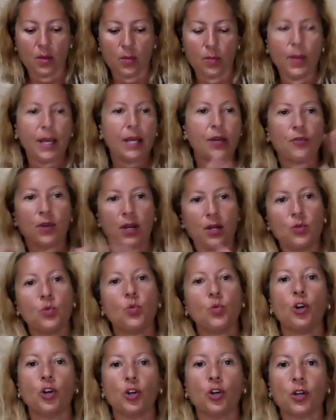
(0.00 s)
background
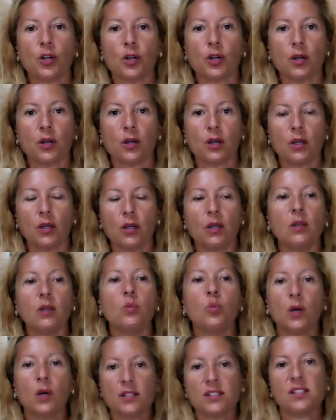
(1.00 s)
work in
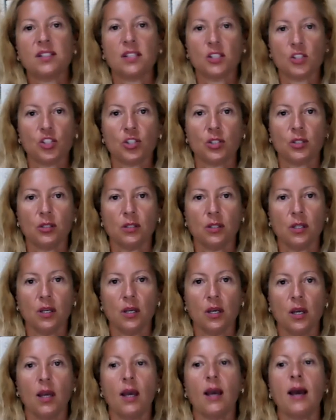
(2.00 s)
one session.
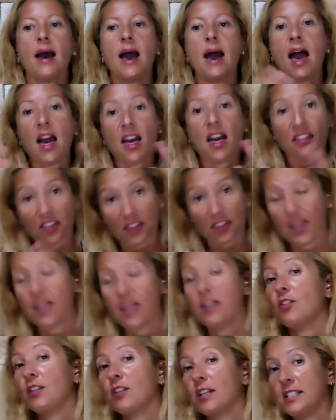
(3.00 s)
Then
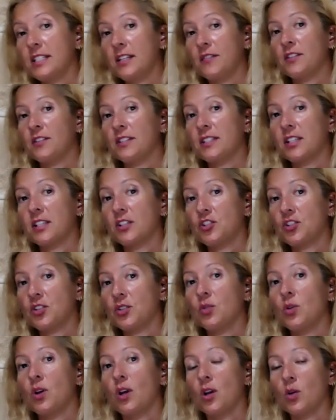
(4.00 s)
on a different
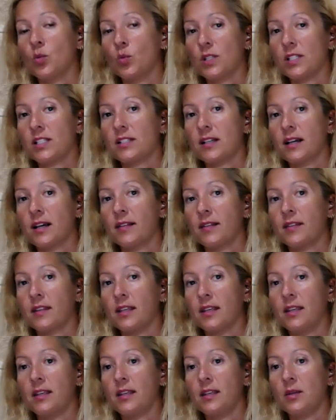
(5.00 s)
session, we start
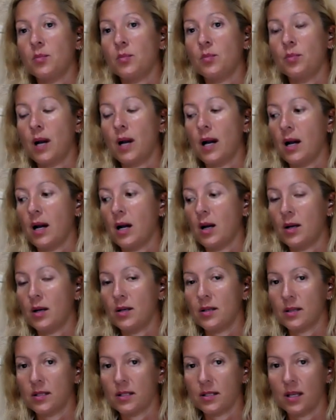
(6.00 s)
the
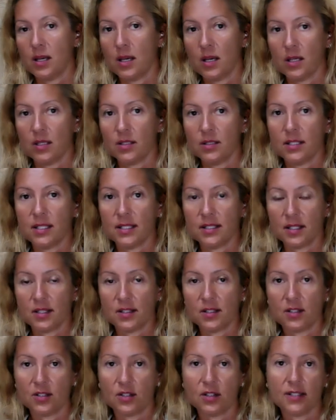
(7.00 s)

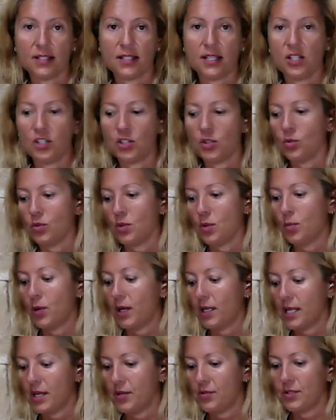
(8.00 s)
desensitization or the
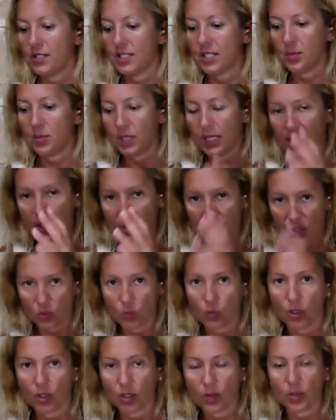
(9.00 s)
bilateral stimulation
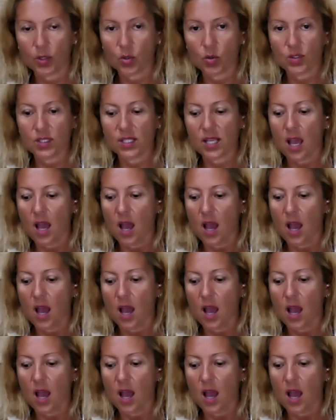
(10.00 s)
work, because